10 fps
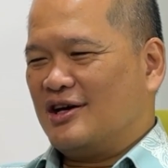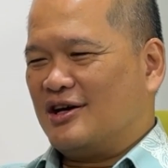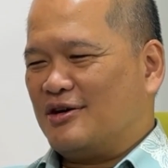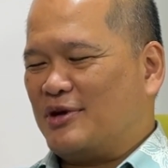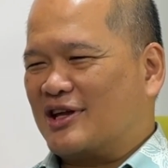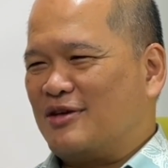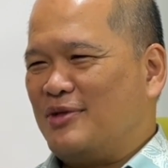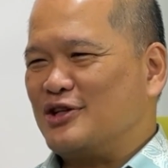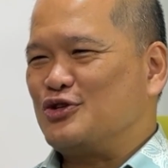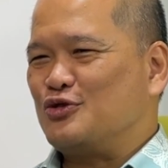But came
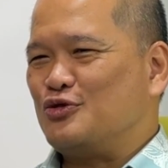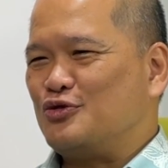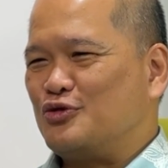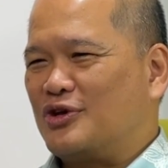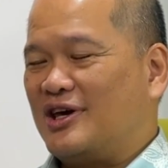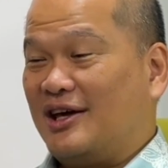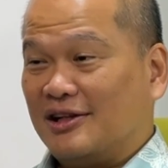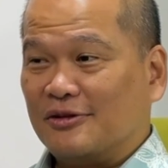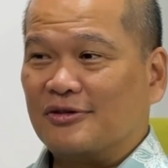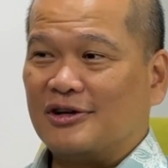back to
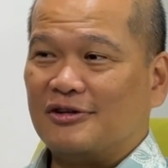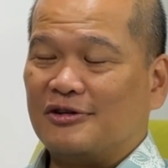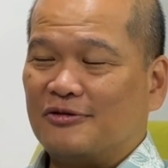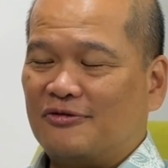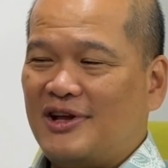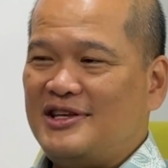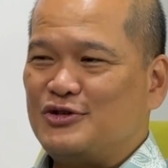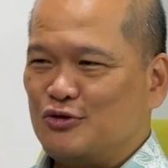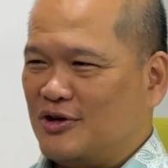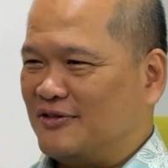KL fairly
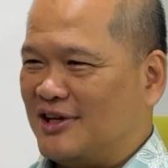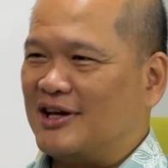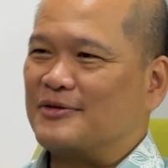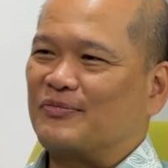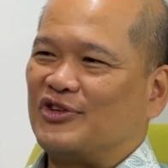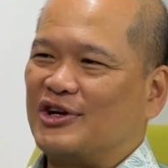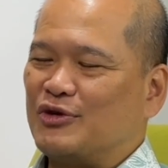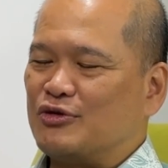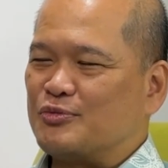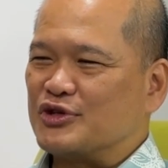soon after that, right,
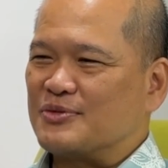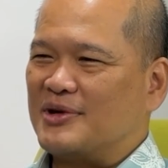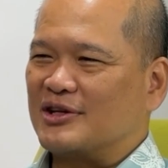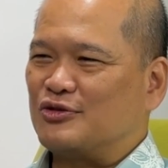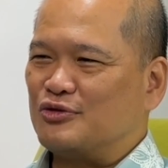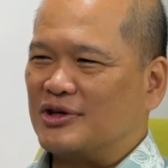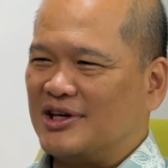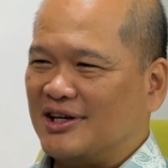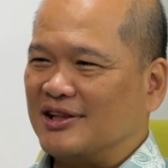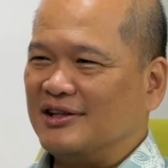when we were posted back to
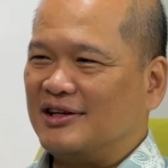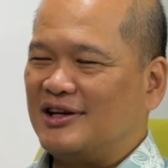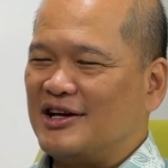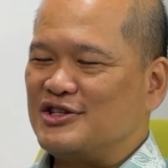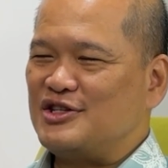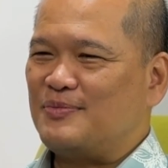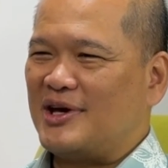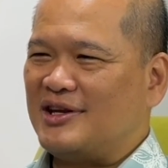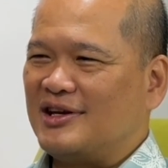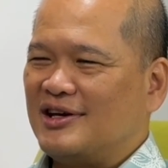KL. And I actually
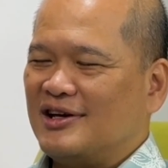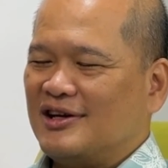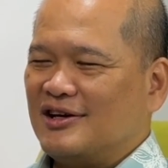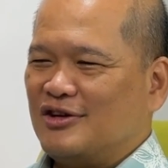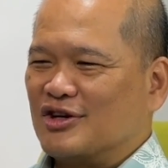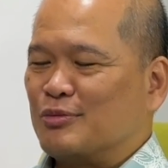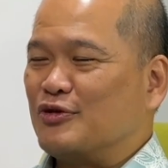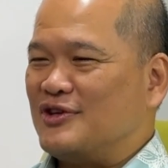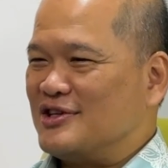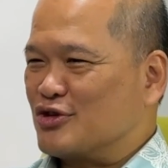spent a
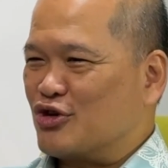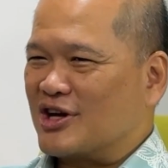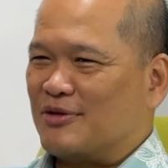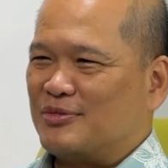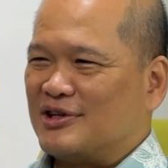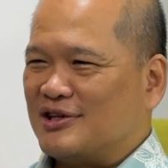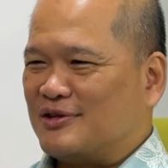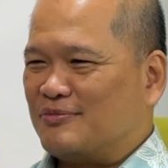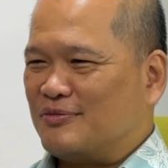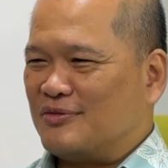couple of years growing up
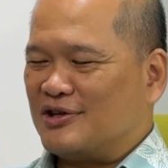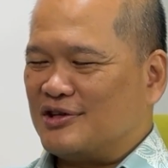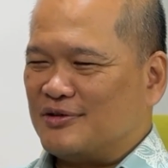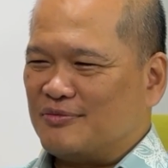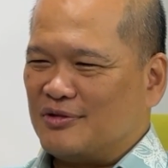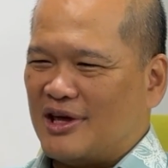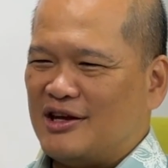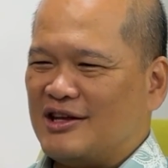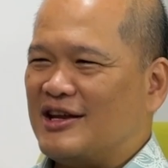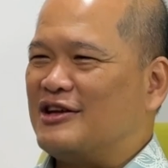
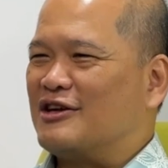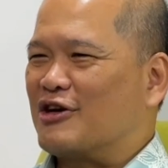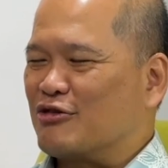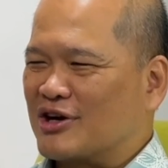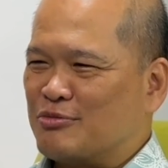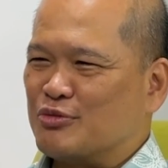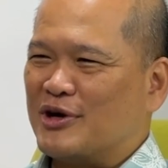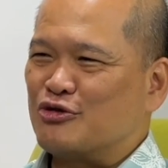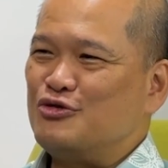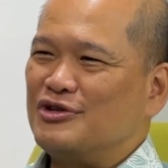in and around Kampung
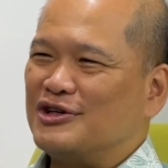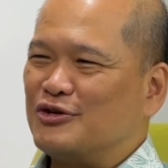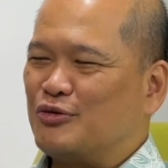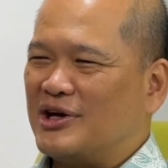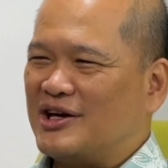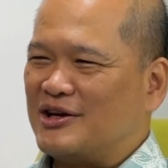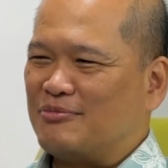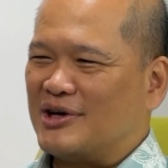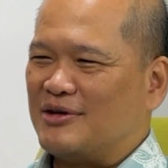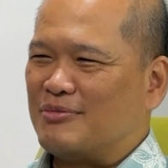Baru, where
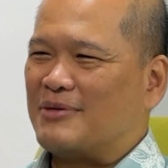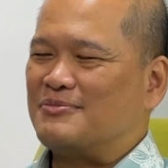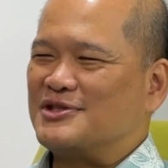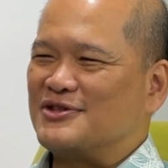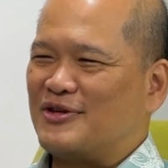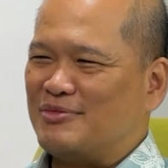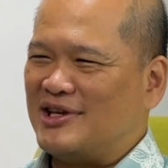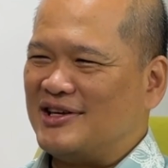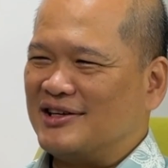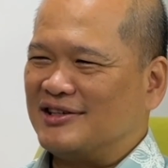my mum's
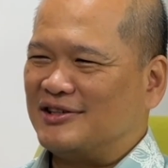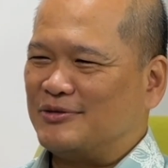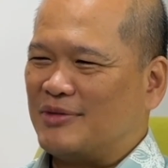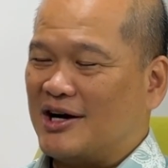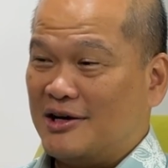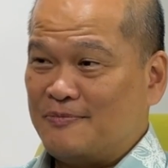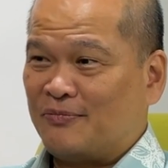family are.